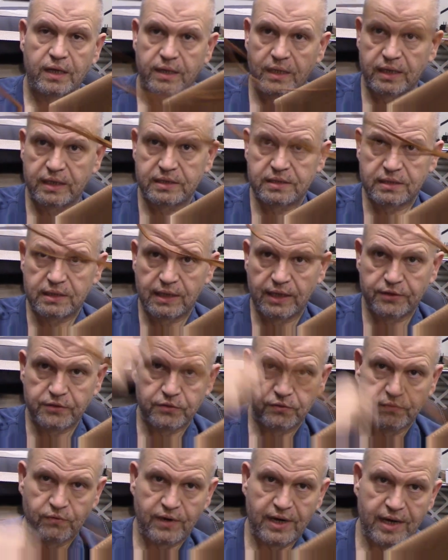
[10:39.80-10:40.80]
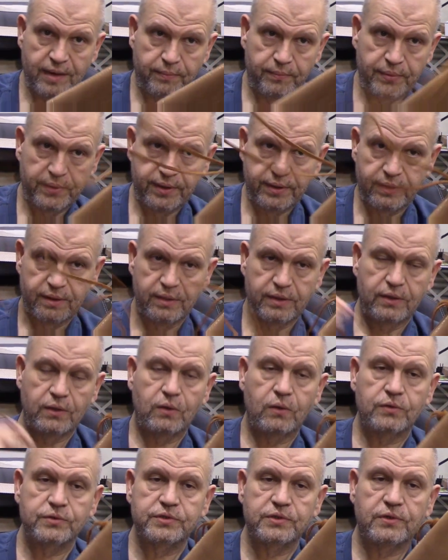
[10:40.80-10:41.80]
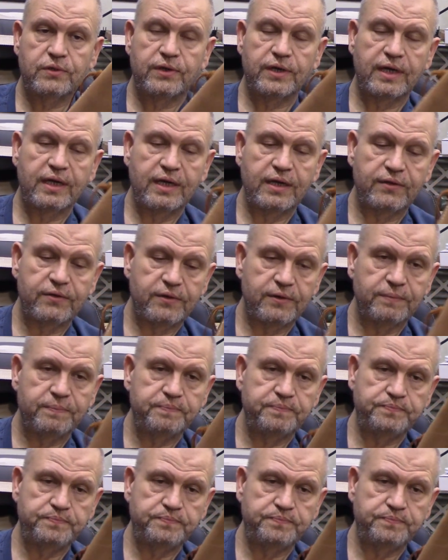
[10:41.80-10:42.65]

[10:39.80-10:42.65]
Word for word: Nice leather wrap that holds it all together.